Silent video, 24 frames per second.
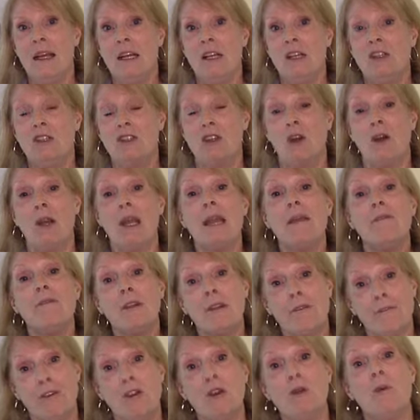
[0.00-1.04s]
So even
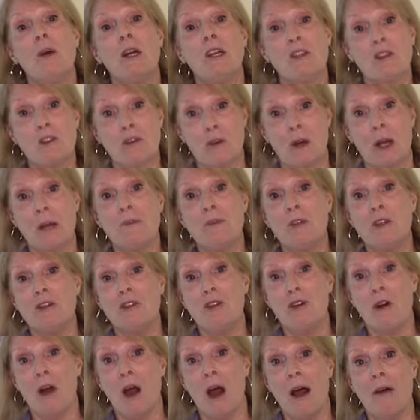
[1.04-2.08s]
if you wear scrubs in
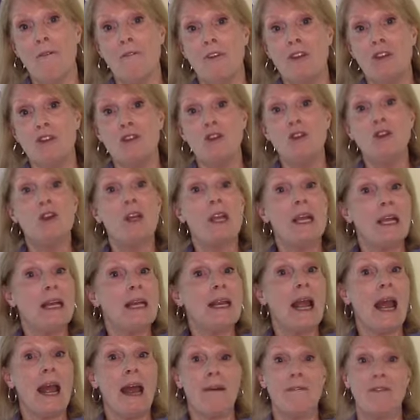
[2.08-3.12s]
your office, you
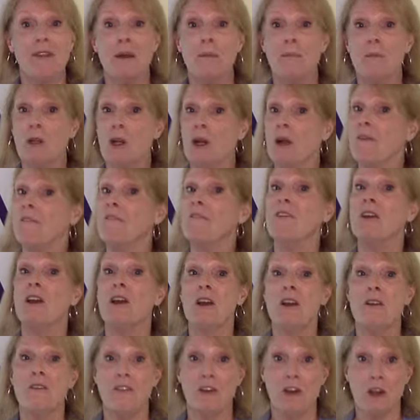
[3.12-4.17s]
can have them look
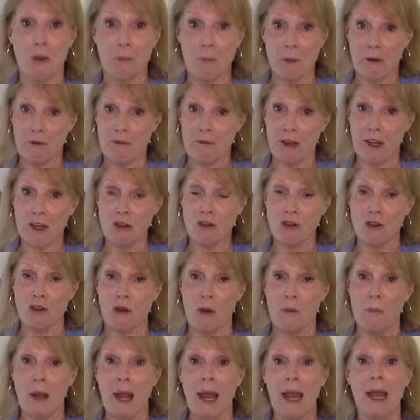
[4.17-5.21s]
very, very
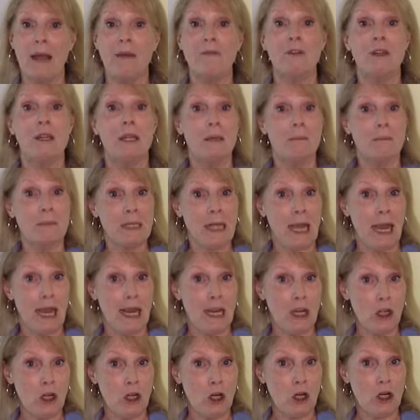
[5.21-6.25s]
professional by having them
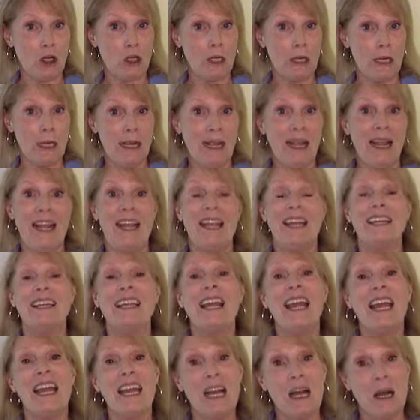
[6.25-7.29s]
tailored and
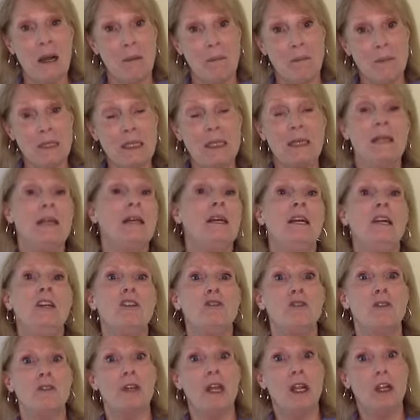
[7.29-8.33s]
hemmed
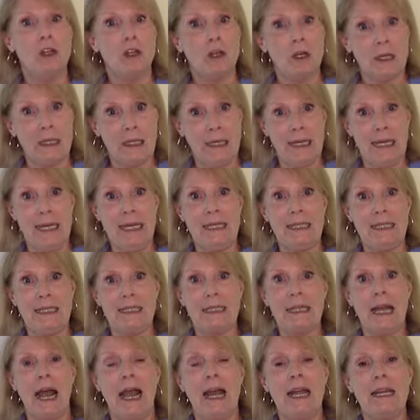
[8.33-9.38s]
so they look neat and
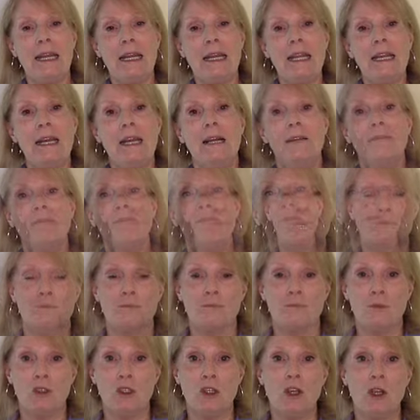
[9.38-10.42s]
tidy.
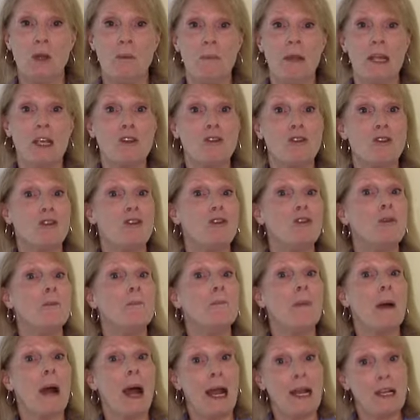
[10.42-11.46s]
You can make sure you
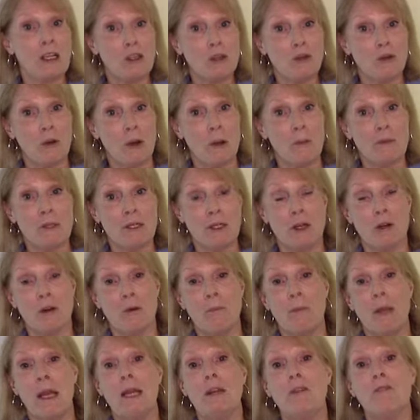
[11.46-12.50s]
buy scrubs that are
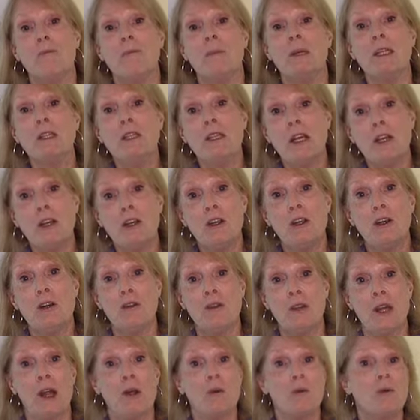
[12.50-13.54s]
made of material
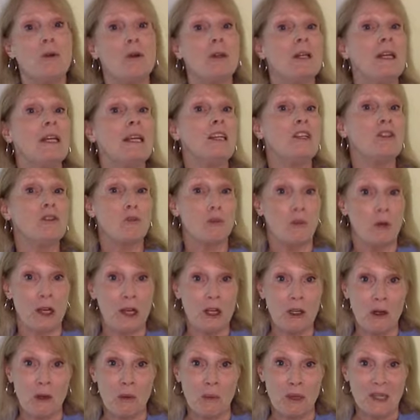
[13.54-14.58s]
that really is
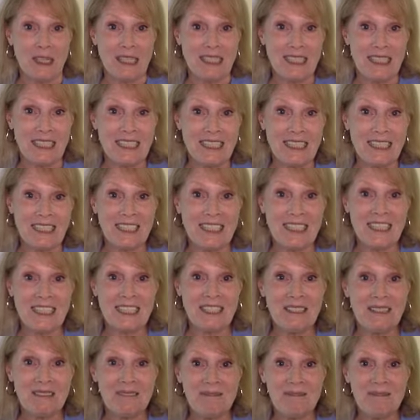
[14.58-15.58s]
wrinkle resistant.